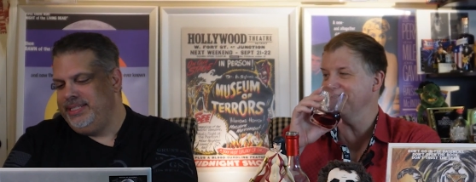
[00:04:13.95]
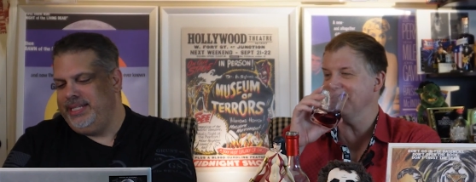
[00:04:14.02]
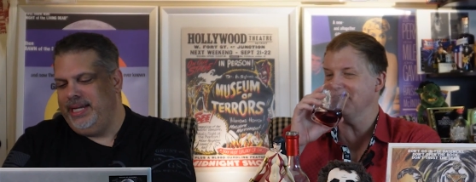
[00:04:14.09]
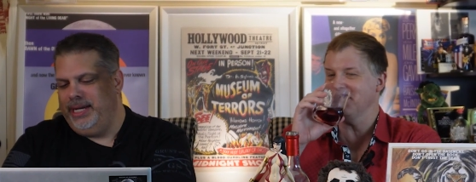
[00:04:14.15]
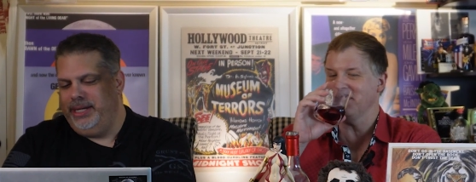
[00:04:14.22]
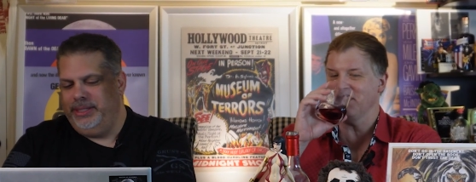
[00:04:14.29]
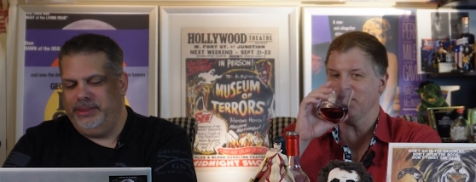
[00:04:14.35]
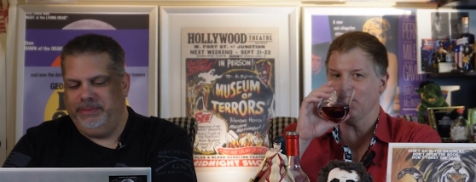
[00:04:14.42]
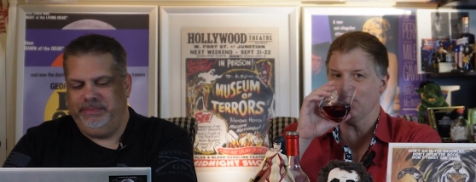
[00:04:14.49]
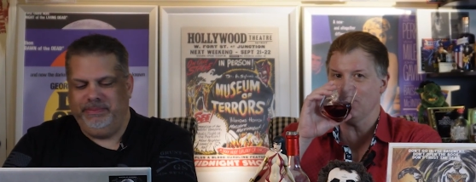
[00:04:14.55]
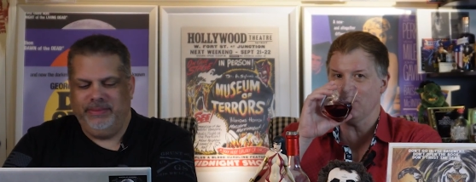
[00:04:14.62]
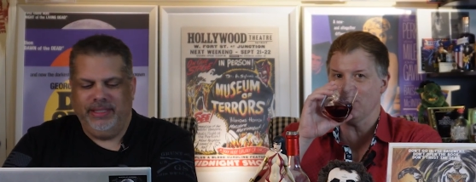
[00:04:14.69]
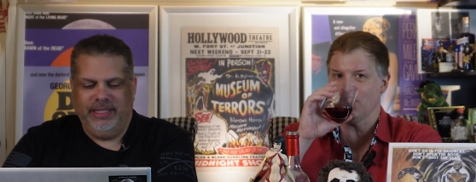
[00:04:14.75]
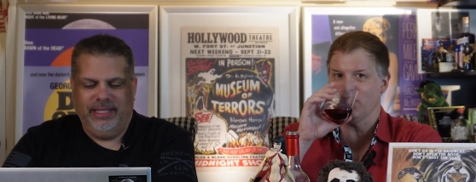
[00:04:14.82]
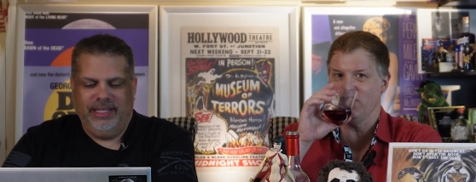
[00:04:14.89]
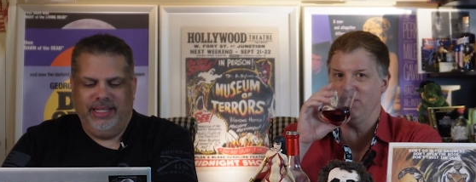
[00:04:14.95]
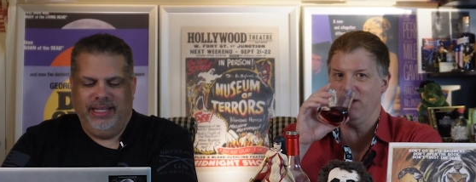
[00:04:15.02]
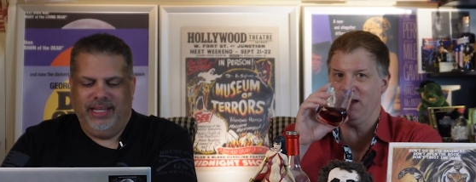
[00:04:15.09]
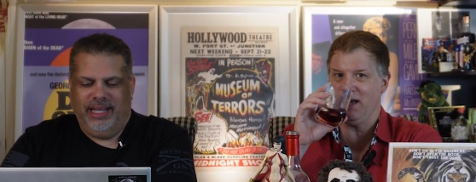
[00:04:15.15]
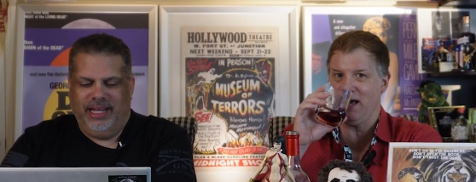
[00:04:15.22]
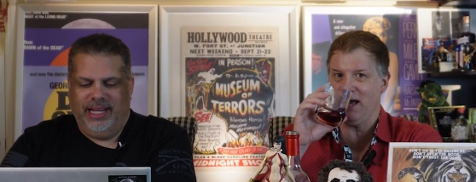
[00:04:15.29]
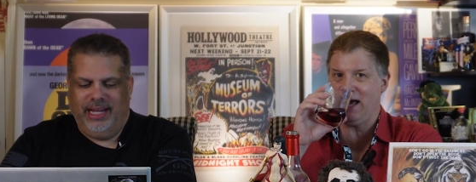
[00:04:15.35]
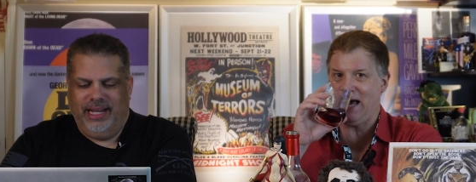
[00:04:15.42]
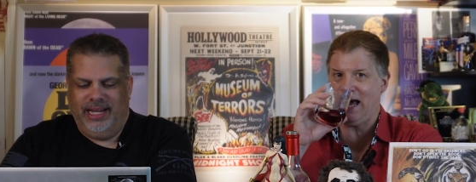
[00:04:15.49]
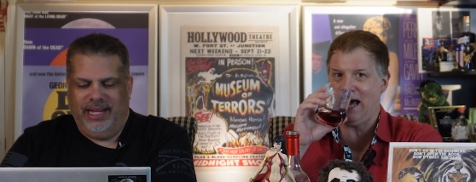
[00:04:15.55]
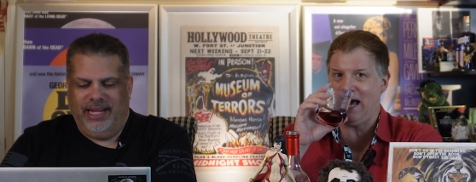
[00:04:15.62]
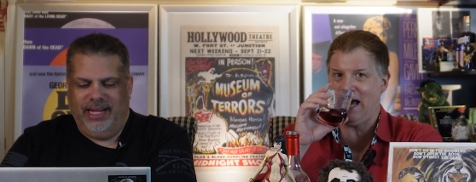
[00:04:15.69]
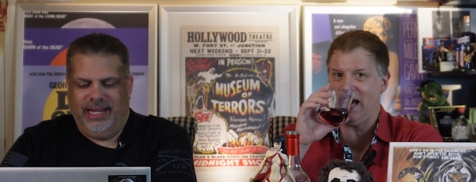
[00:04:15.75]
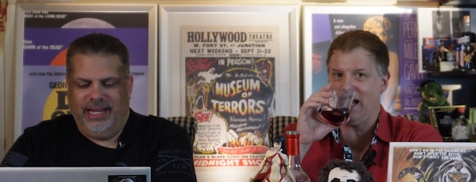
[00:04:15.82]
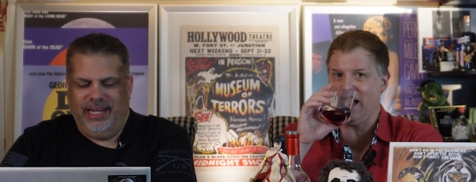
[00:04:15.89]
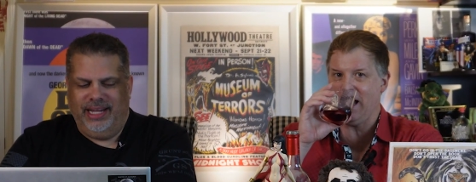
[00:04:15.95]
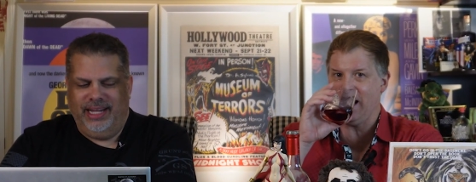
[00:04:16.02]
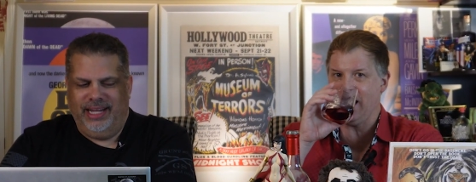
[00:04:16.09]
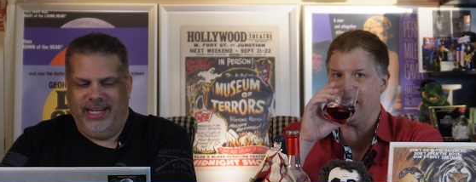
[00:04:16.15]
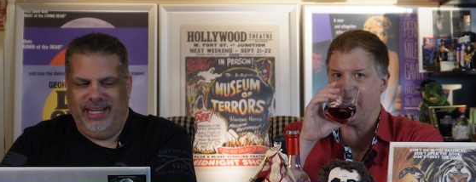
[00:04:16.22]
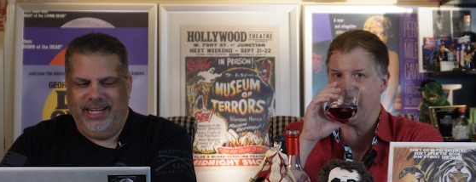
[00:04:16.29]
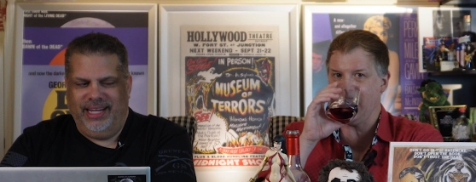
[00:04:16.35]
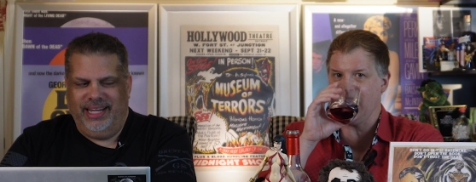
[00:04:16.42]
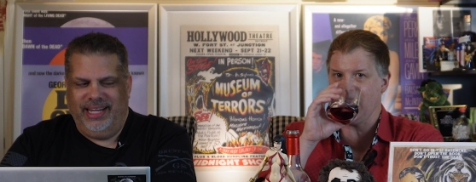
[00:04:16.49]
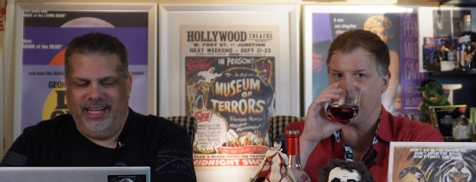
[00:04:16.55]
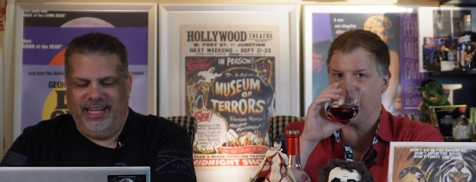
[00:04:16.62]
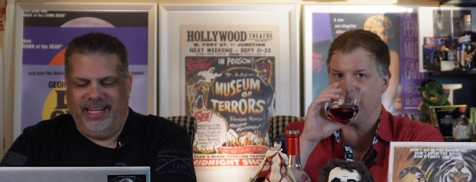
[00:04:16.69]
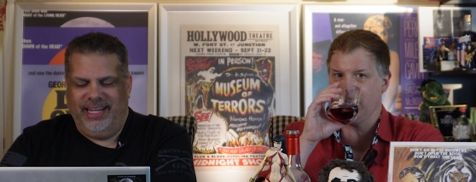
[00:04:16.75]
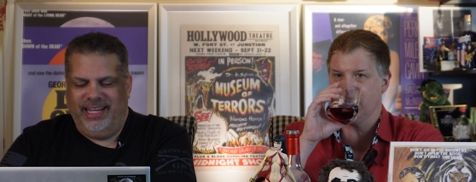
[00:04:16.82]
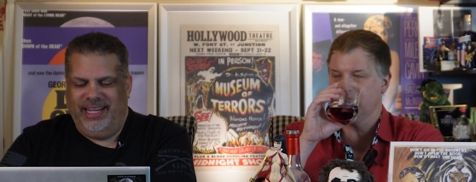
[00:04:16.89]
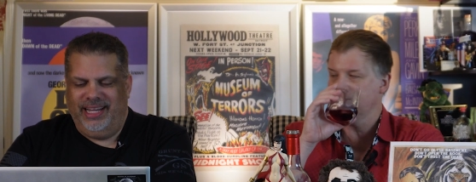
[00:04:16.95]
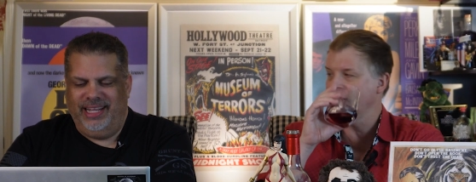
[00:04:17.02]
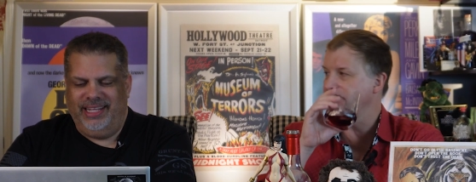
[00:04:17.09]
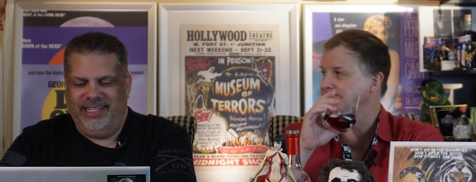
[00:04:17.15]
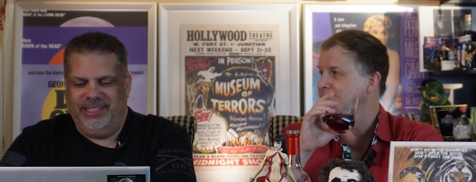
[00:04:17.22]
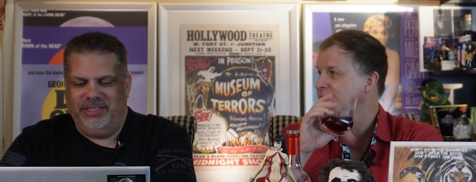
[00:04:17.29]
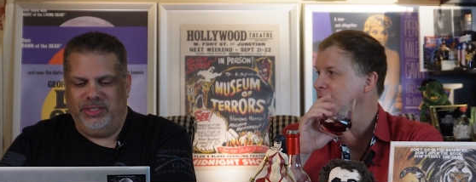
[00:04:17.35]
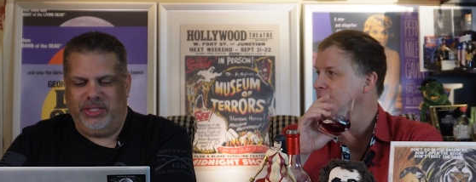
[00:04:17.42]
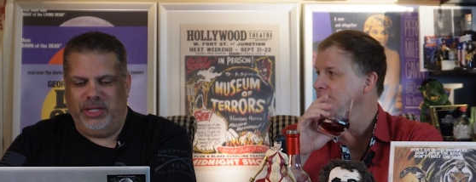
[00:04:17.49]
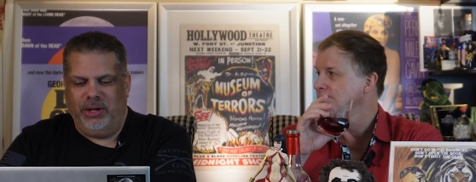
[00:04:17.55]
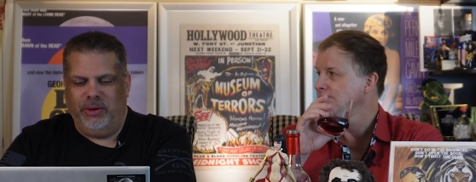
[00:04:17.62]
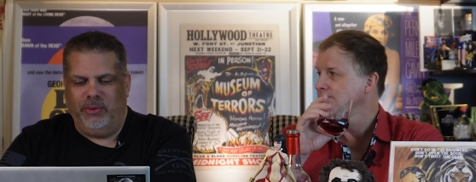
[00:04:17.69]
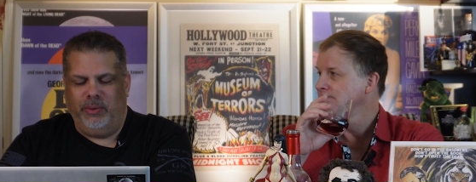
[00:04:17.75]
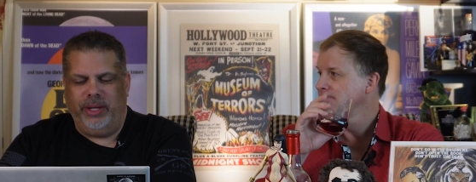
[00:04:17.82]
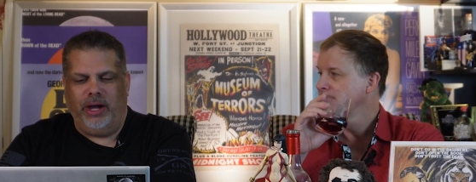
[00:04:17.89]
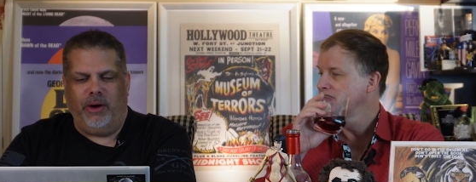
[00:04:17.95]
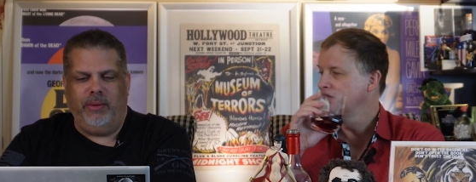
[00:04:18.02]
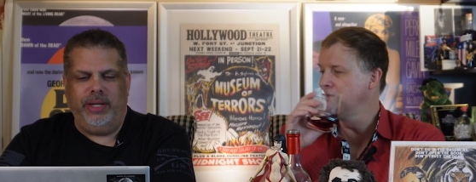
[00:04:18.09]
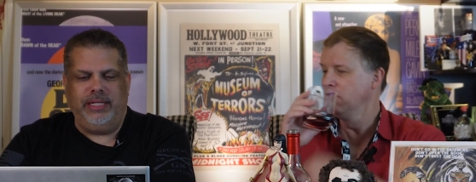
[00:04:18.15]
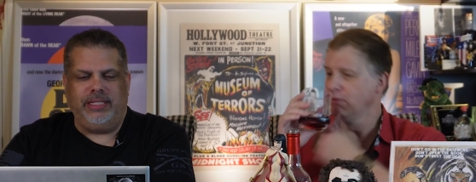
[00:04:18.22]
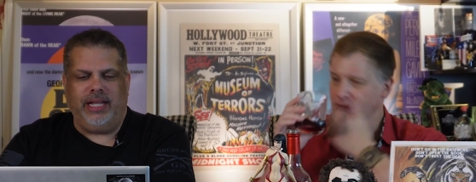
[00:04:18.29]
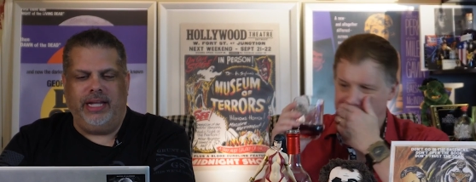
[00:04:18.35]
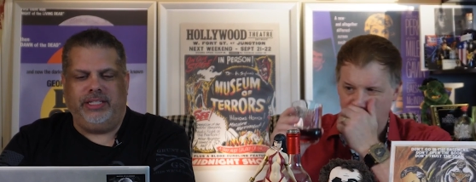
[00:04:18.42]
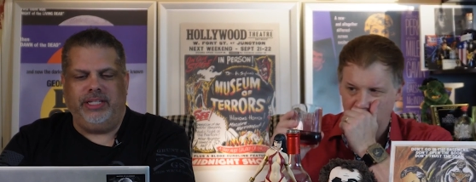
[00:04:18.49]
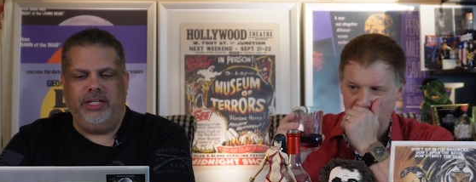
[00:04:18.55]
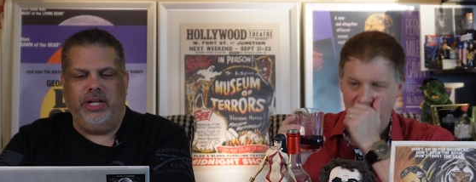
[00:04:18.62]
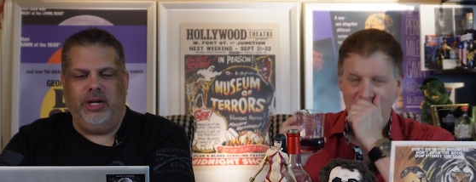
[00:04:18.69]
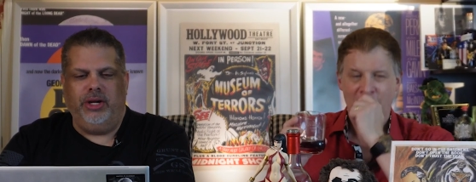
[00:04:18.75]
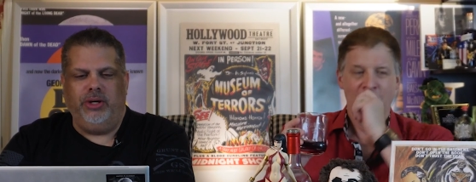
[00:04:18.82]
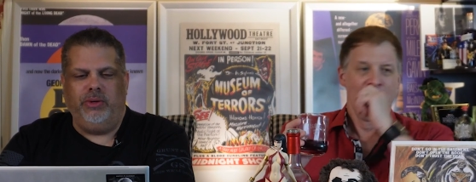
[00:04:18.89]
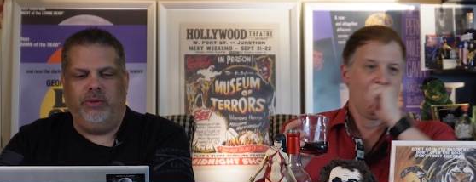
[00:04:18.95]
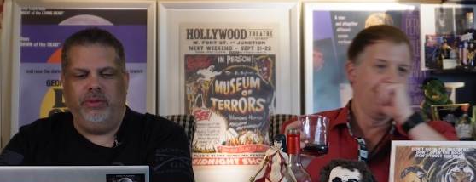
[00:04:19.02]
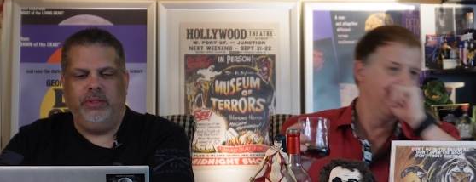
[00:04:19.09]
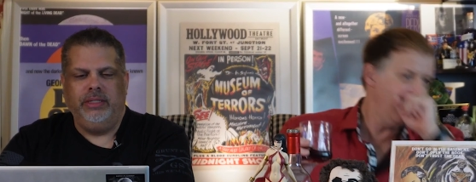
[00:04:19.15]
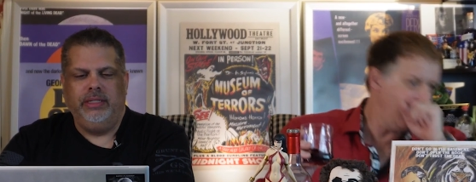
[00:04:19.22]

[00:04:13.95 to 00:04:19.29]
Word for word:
Speaker 1: so, uh, so we always like to know